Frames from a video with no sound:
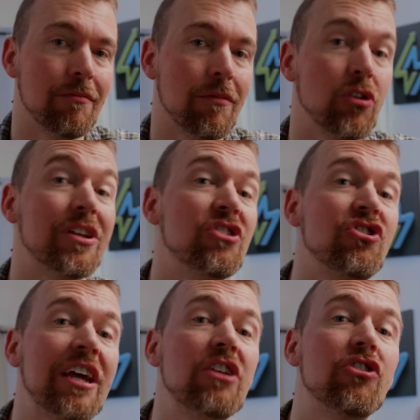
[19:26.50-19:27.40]
You can
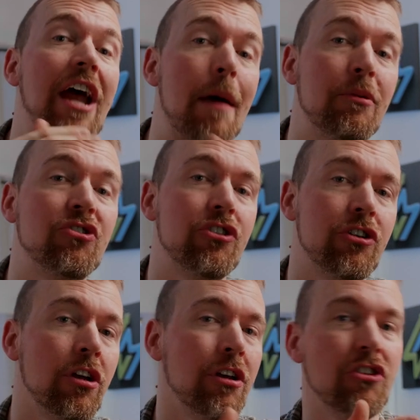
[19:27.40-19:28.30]
change your
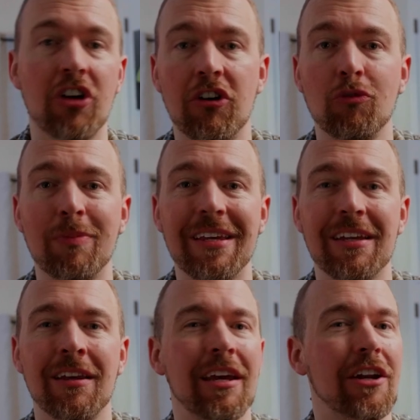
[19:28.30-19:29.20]
aperture, shutter
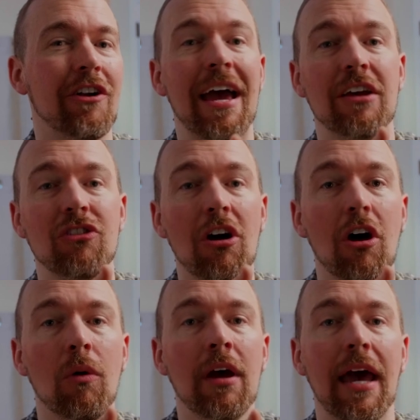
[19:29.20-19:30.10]
speed, and your
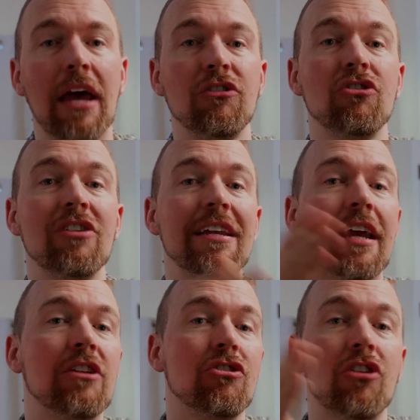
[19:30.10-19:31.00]
ISO as your scene
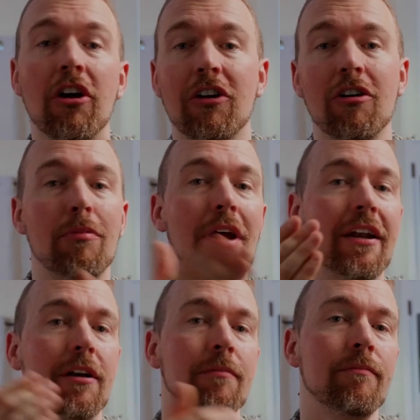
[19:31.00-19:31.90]
gets darker and brighter.